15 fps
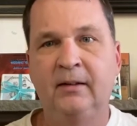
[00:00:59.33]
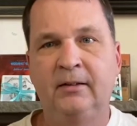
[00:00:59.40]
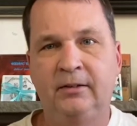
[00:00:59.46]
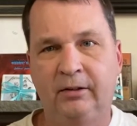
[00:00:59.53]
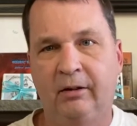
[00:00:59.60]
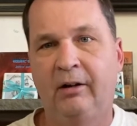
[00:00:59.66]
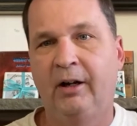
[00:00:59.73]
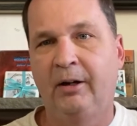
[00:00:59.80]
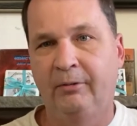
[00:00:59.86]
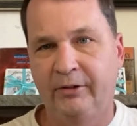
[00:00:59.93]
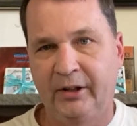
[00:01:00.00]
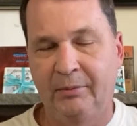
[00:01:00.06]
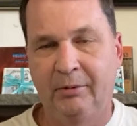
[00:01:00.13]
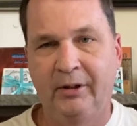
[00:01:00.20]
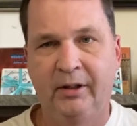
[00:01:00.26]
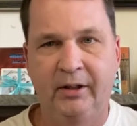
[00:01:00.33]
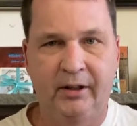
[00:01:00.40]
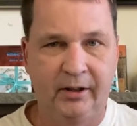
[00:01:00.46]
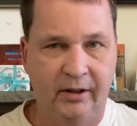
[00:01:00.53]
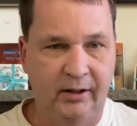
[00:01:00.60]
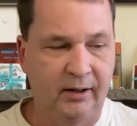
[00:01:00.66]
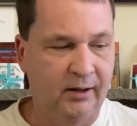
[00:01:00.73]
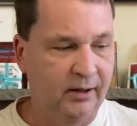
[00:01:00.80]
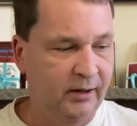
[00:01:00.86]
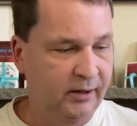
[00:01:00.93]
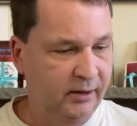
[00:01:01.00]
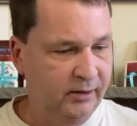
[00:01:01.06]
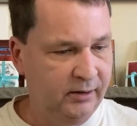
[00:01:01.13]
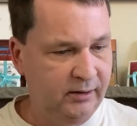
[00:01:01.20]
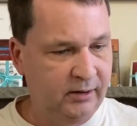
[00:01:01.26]
So I was able to
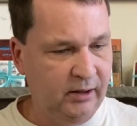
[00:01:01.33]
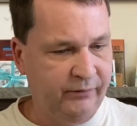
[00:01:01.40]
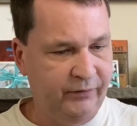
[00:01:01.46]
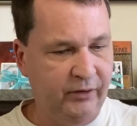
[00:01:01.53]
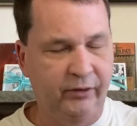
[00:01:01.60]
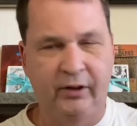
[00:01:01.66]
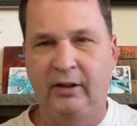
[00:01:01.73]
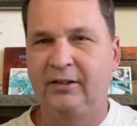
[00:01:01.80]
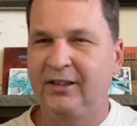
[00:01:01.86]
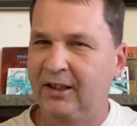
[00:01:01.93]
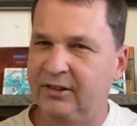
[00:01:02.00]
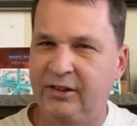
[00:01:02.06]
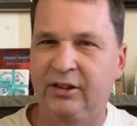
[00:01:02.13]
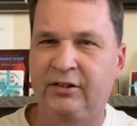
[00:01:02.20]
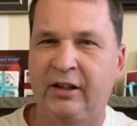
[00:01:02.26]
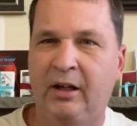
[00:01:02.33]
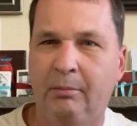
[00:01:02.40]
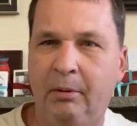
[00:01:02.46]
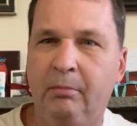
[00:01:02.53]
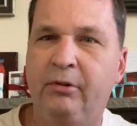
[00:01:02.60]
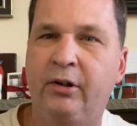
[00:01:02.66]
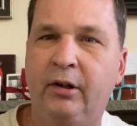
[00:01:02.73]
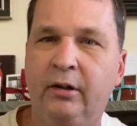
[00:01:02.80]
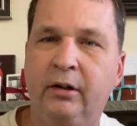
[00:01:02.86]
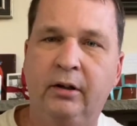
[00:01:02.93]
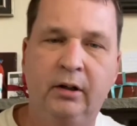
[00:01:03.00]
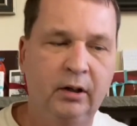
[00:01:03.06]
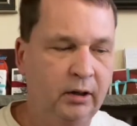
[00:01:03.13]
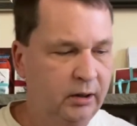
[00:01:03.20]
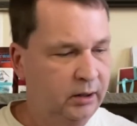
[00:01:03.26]
uh, get a few things. I got six albums there.
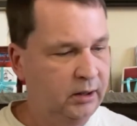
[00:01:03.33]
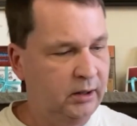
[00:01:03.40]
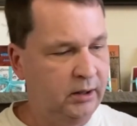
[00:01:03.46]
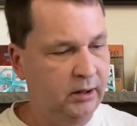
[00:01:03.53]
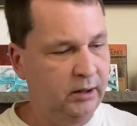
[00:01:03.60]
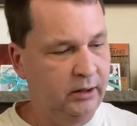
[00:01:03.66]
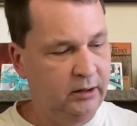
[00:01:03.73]
Uh,